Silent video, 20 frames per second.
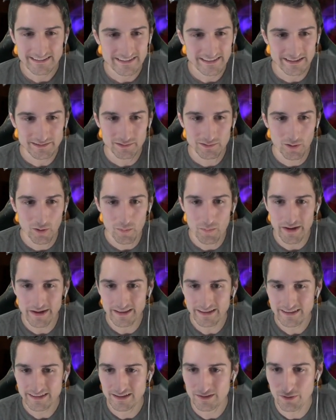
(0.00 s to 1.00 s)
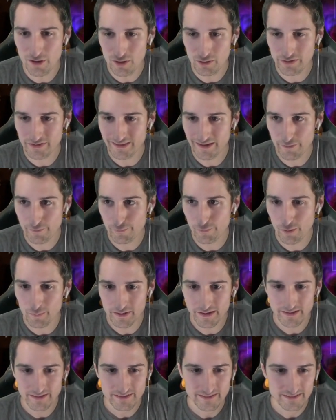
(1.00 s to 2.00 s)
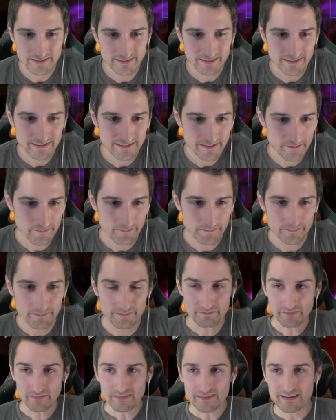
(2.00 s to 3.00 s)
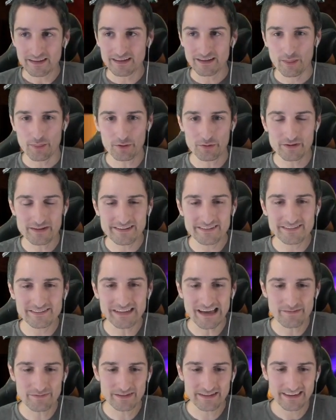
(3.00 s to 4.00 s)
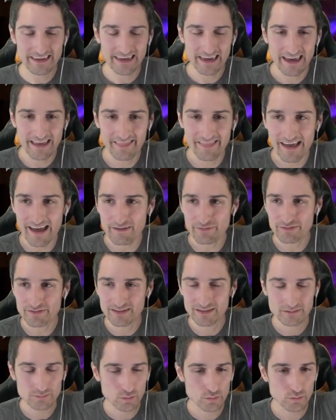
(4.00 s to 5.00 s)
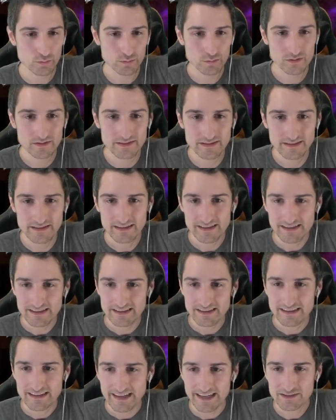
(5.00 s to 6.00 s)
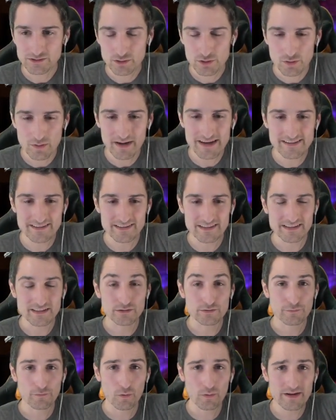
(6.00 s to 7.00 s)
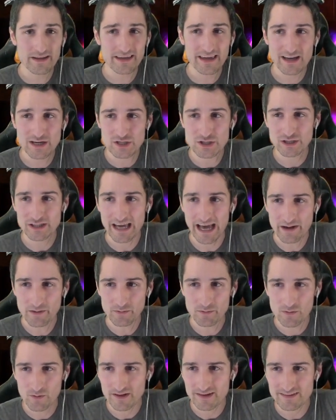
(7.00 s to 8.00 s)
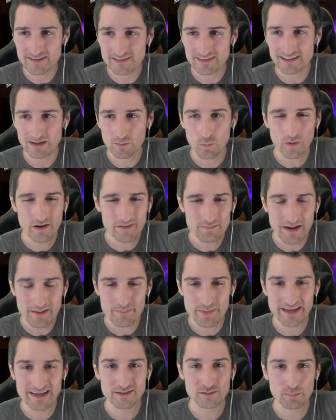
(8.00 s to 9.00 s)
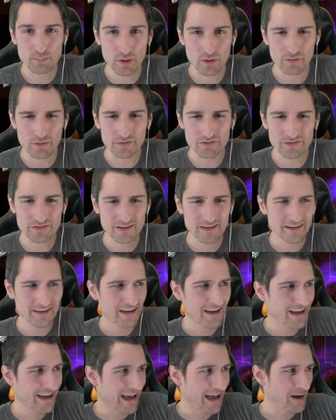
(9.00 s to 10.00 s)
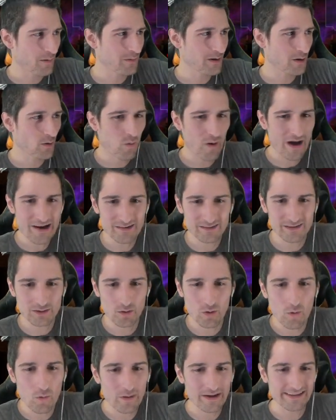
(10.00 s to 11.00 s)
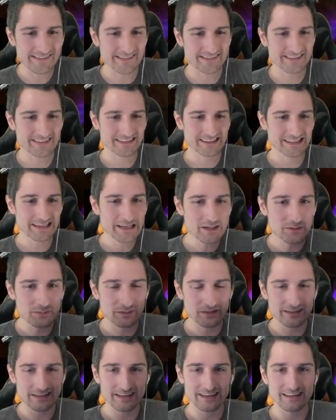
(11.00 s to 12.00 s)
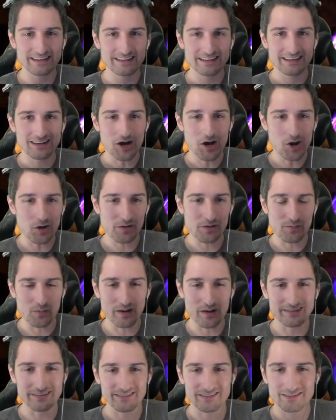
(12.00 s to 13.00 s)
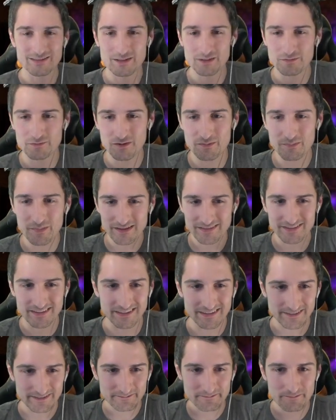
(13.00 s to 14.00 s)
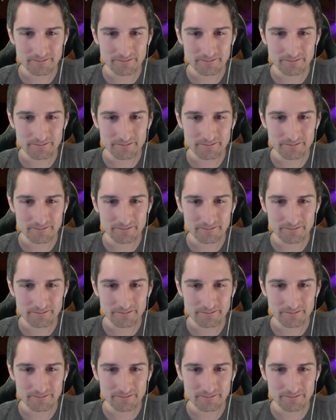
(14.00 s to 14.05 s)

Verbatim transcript: Let's go, buddy. Crawl in there for me. 37k left. It's crazy because 40k Shakatu coins is like one of my biggest pulls. And we acquired the coins literally all at once just from Muskin.